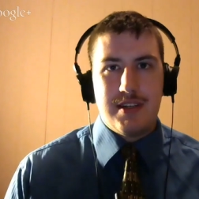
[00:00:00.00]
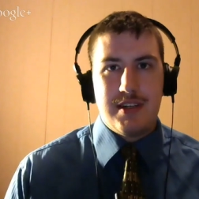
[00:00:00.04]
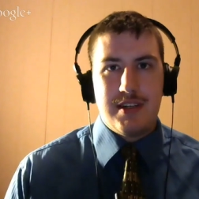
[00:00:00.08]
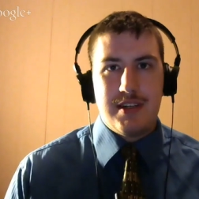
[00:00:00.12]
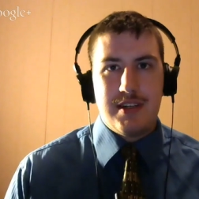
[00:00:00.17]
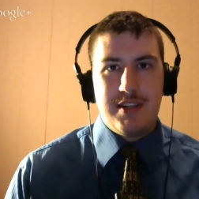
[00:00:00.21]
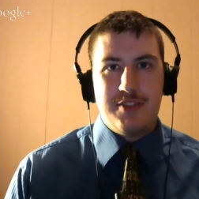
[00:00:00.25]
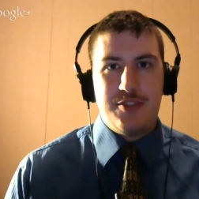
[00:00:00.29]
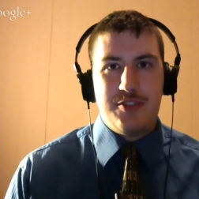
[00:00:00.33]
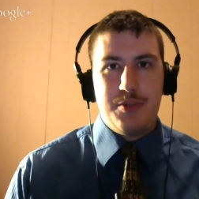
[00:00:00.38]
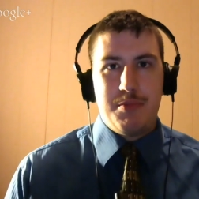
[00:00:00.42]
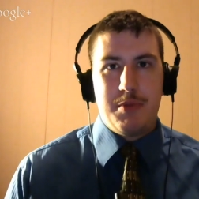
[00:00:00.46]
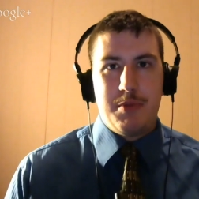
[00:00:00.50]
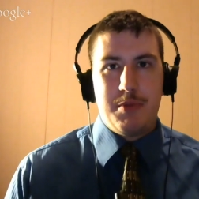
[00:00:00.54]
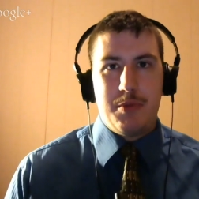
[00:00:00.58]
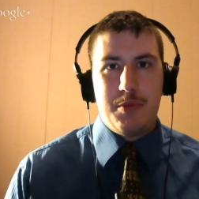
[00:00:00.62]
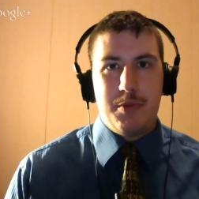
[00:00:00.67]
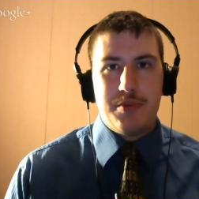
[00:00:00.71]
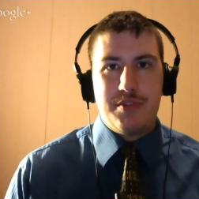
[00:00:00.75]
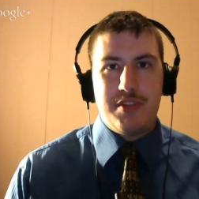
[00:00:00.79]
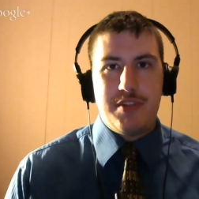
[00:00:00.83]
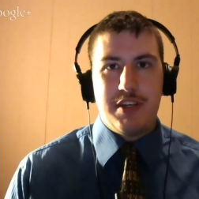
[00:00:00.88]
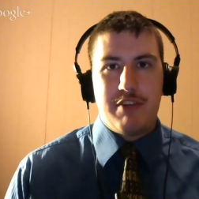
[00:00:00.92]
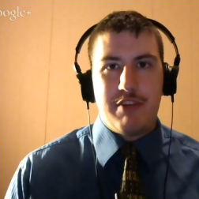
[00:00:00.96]
I assume we
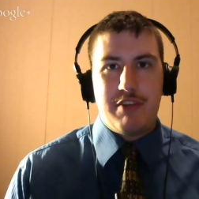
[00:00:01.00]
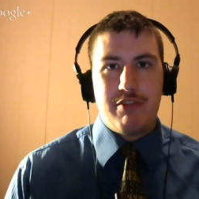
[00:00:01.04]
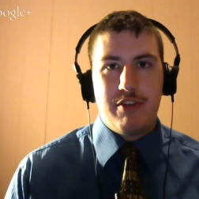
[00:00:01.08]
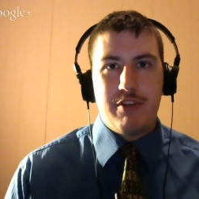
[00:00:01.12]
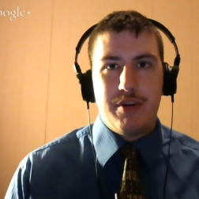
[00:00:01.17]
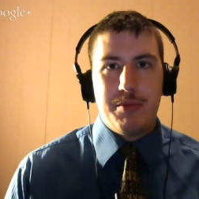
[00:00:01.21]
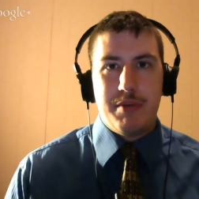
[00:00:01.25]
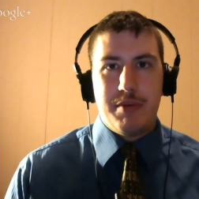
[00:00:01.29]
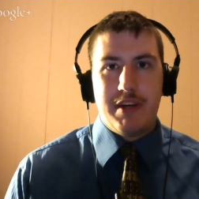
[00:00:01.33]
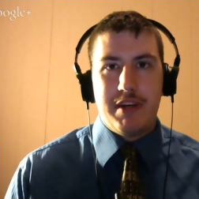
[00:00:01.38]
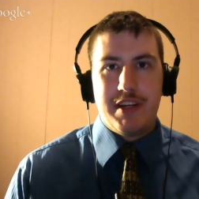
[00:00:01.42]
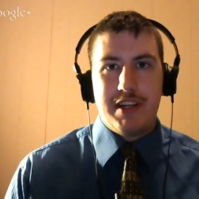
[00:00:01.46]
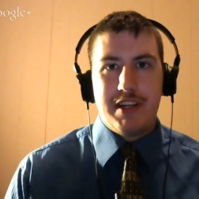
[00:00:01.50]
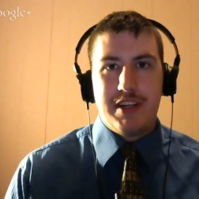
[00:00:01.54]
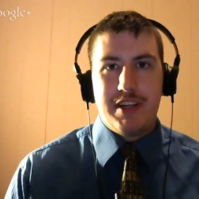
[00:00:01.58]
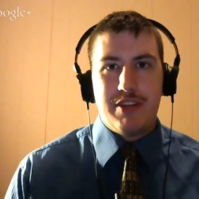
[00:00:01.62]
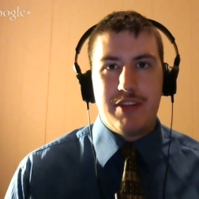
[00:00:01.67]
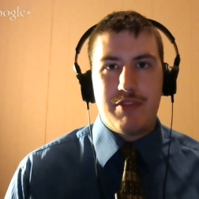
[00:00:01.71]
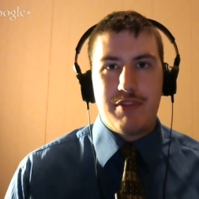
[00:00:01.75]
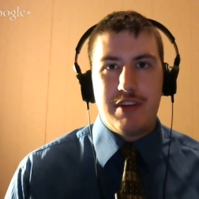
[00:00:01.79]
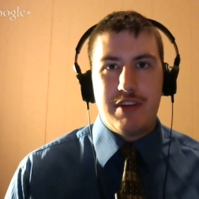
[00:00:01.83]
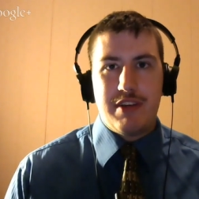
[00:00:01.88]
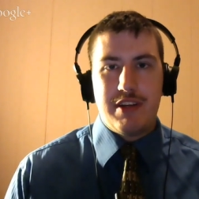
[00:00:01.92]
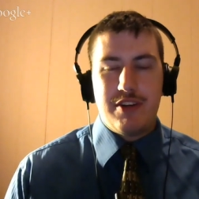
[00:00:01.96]
won't see Chroma at
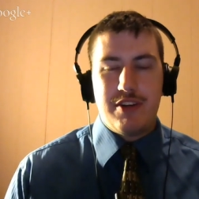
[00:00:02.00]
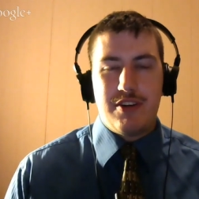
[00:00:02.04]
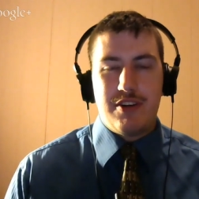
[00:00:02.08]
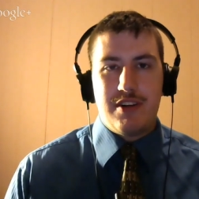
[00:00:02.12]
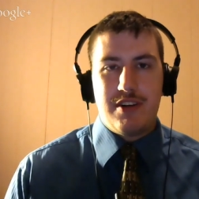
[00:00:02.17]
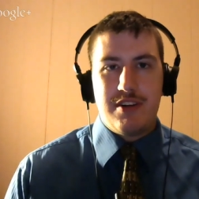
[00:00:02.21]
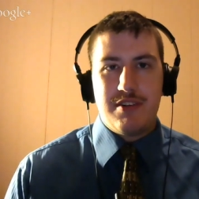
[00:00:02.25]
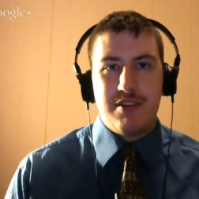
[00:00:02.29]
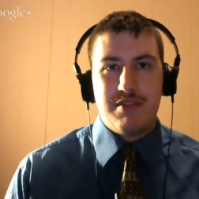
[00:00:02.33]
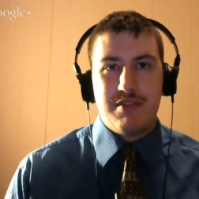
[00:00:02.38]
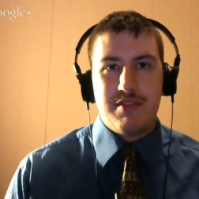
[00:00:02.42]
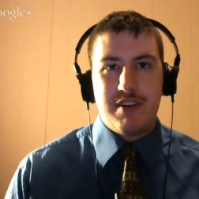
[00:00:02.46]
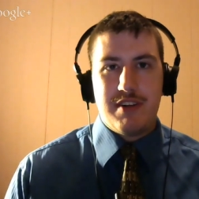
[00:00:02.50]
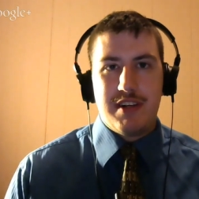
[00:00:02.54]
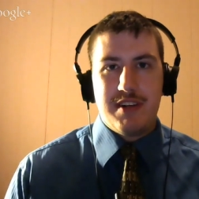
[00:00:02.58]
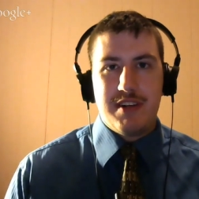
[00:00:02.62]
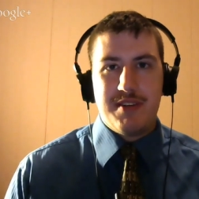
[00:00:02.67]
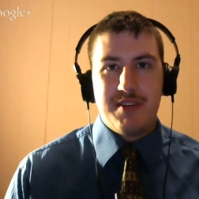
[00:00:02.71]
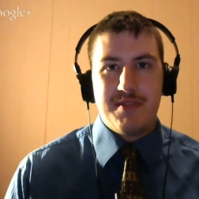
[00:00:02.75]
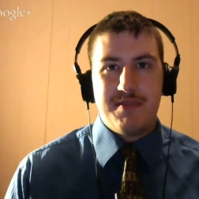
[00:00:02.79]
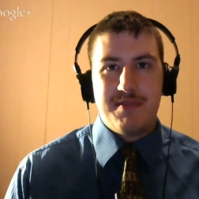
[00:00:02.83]
E3 at all, right?